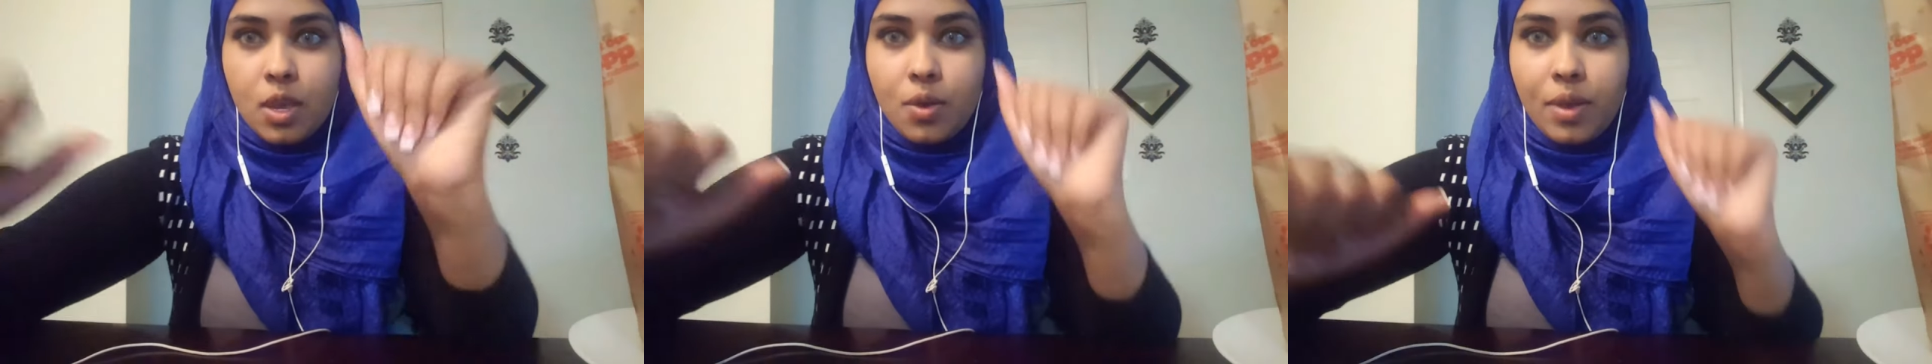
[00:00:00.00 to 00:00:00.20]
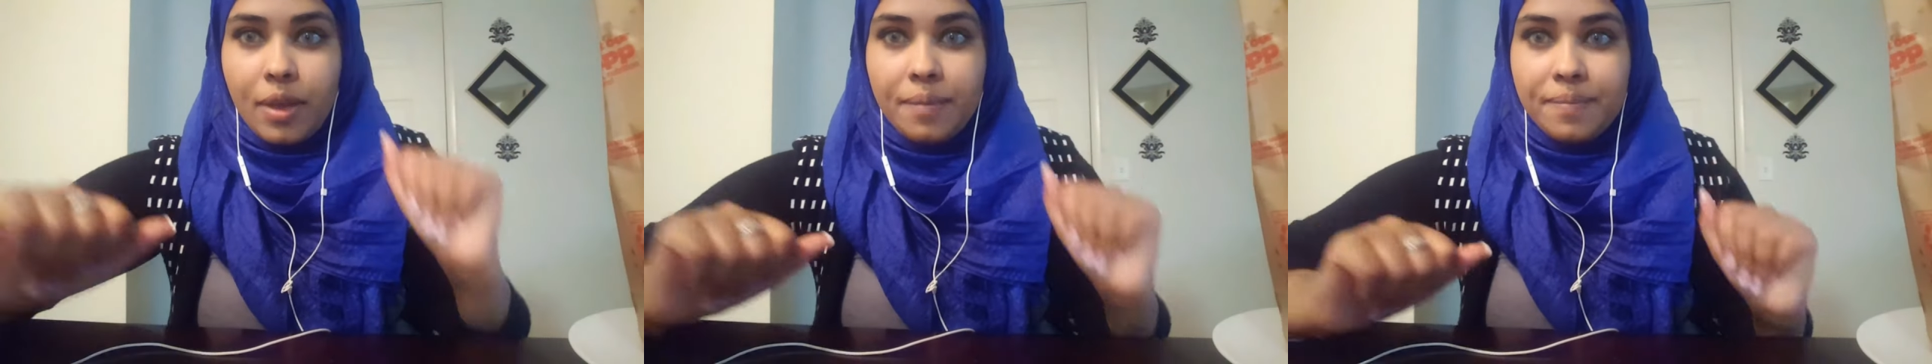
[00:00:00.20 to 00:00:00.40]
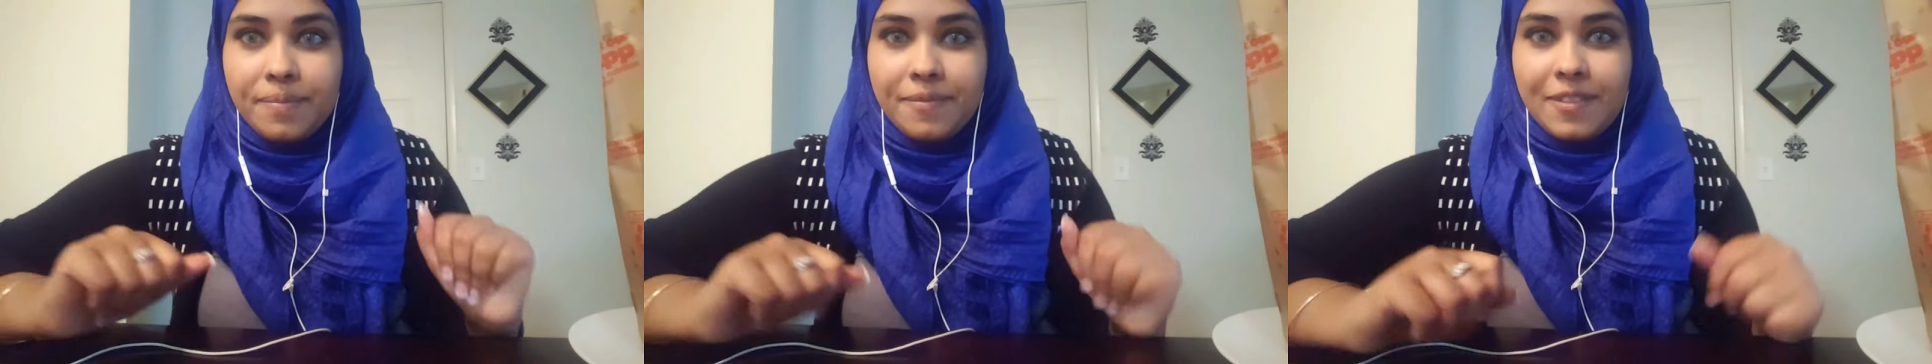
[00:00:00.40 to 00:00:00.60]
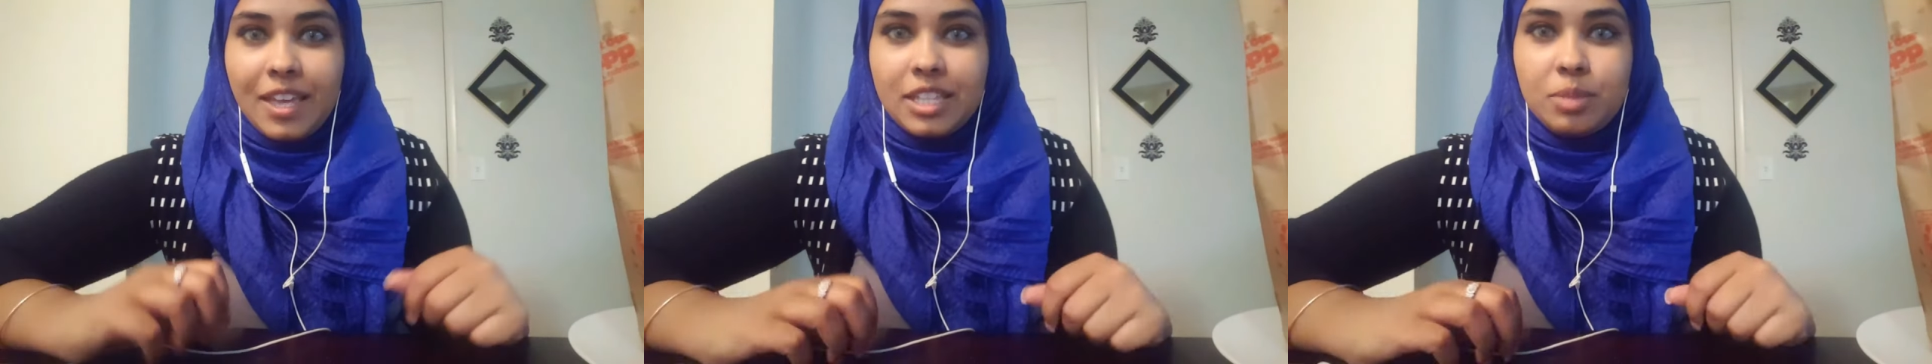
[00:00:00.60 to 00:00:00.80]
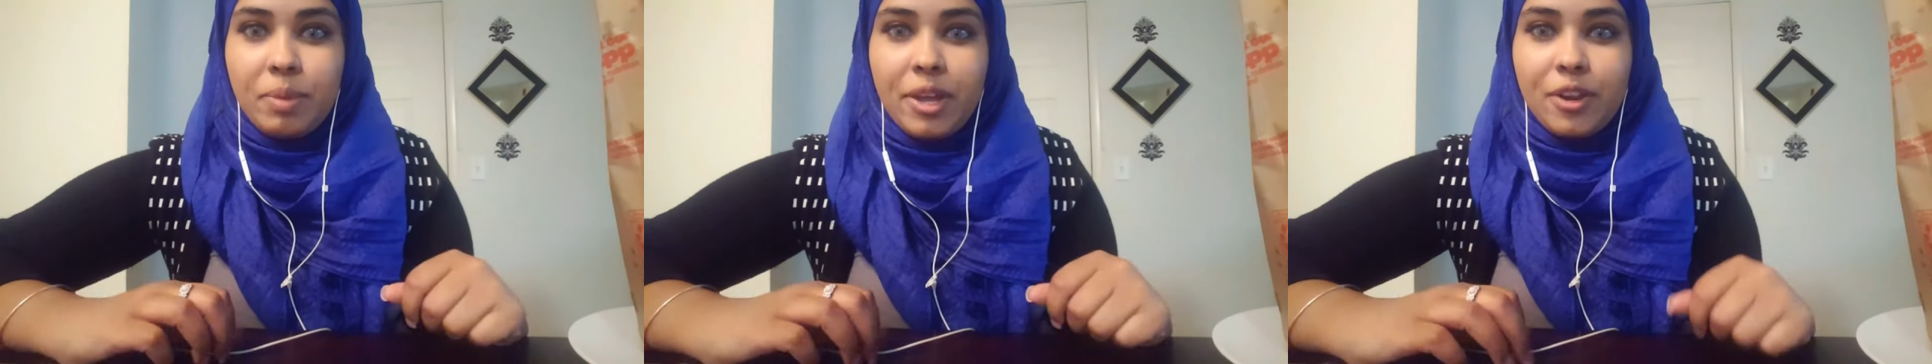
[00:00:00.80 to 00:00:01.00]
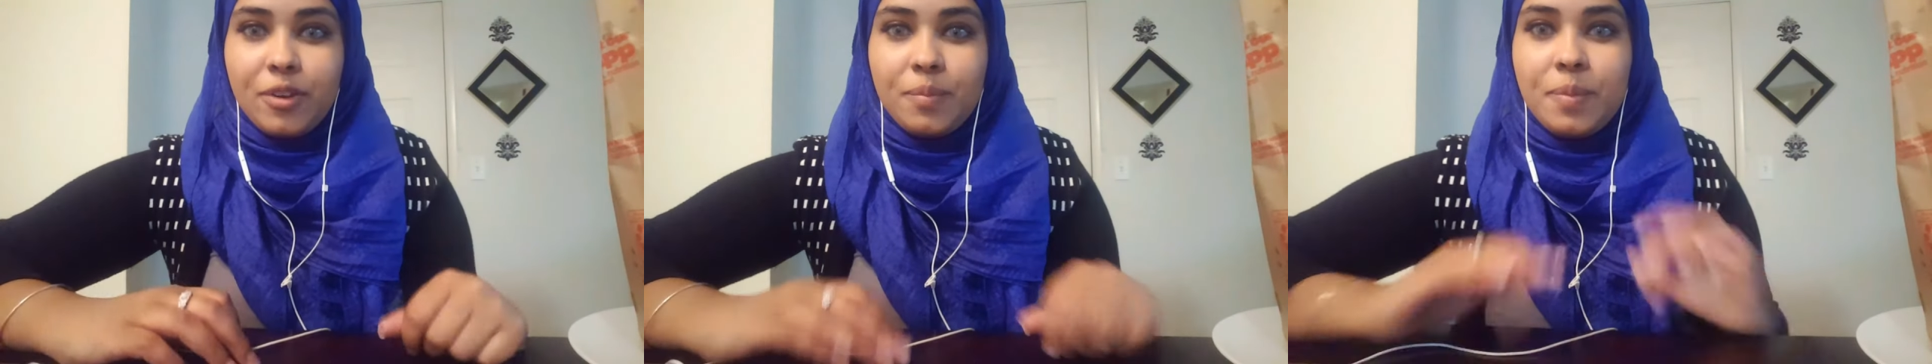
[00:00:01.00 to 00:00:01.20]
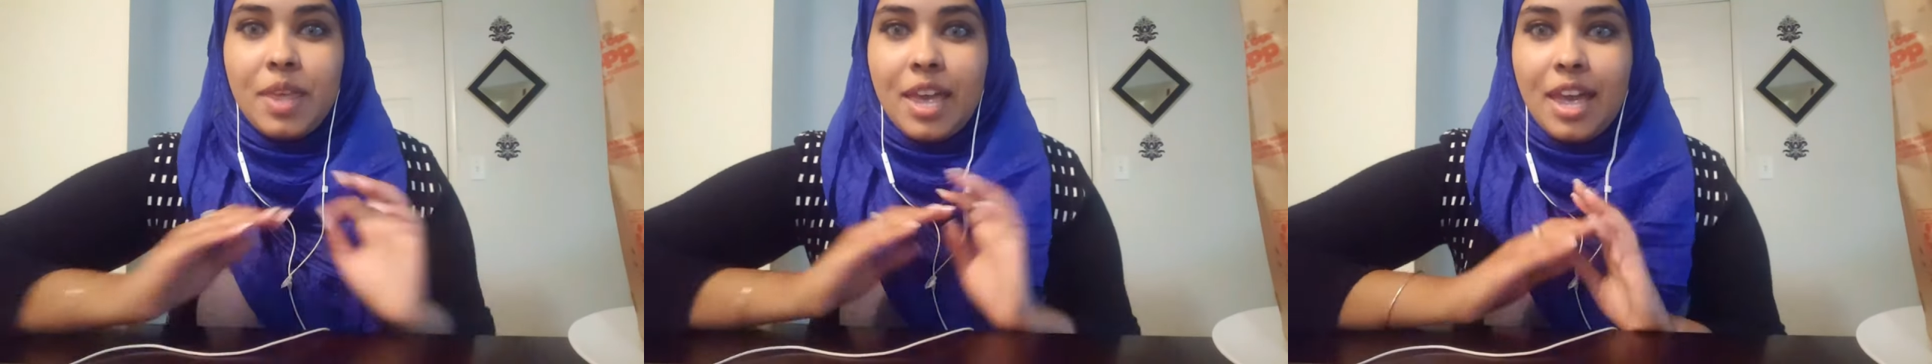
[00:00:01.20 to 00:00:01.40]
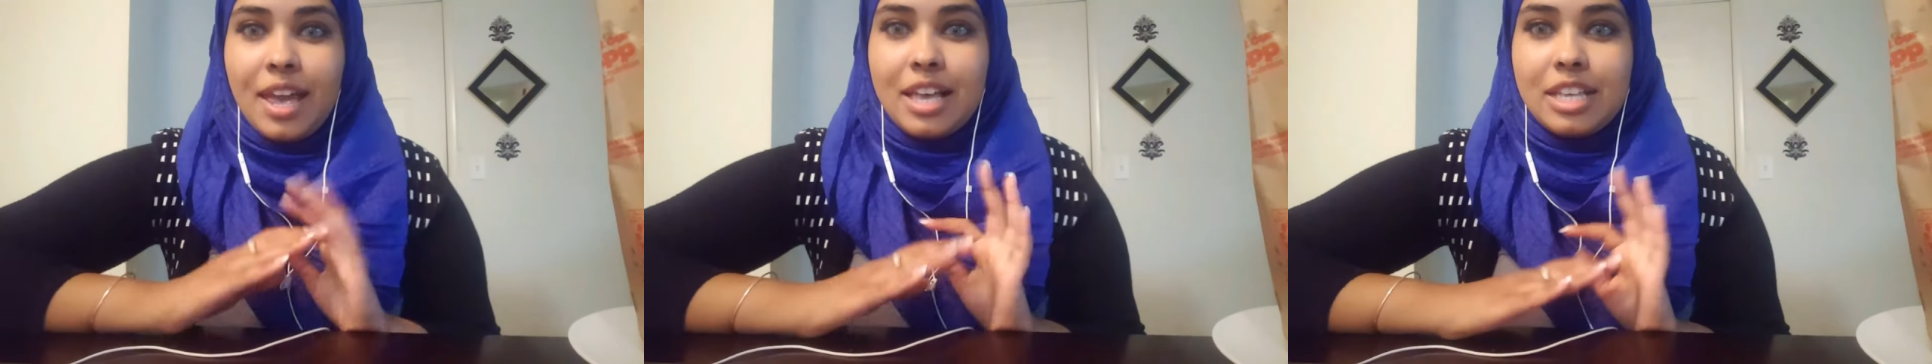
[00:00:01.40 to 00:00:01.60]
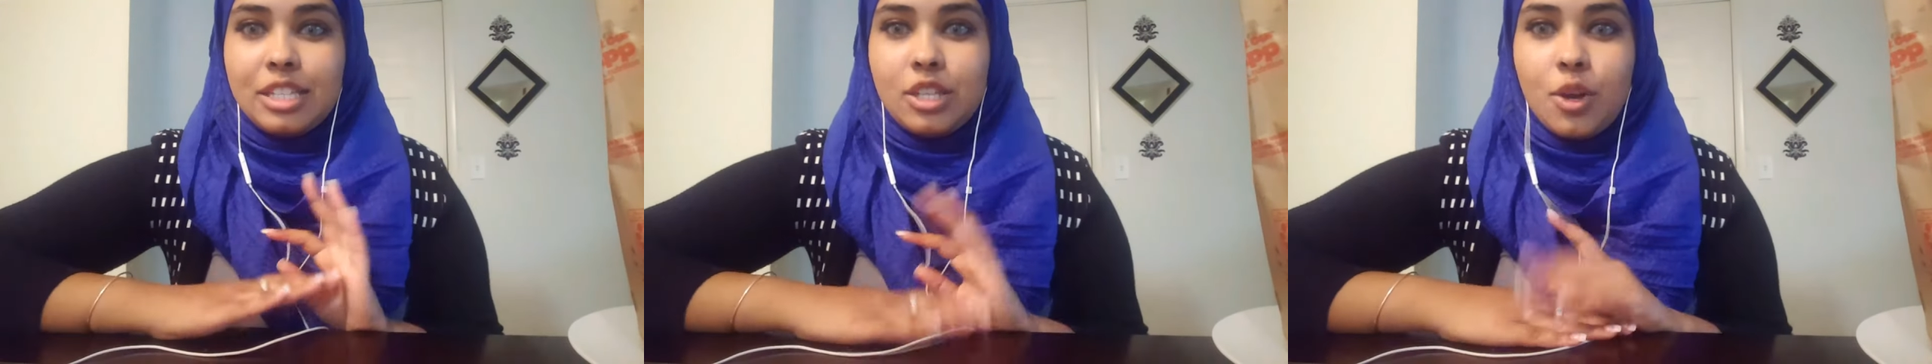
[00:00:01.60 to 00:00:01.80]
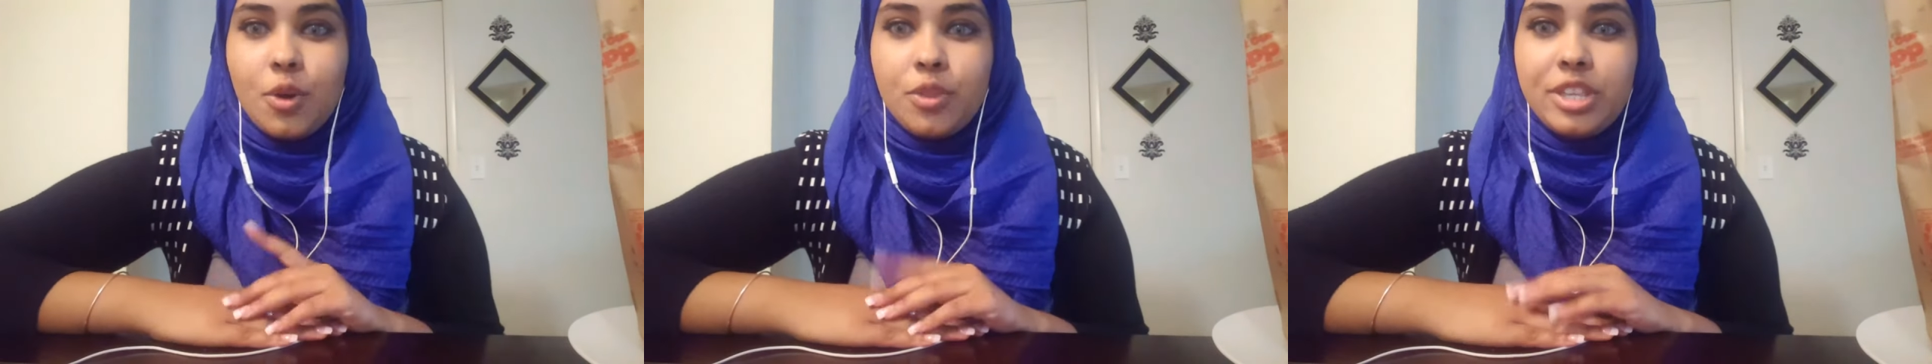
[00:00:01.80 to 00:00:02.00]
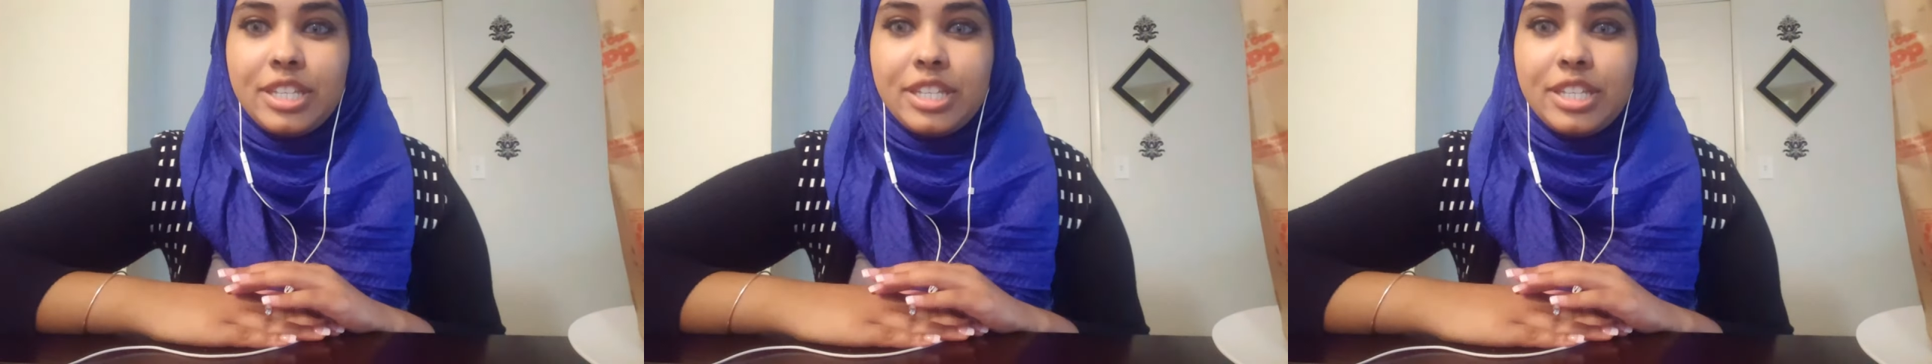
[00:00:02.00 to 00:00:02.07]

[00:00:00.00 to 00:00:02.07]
Okay, that's better. So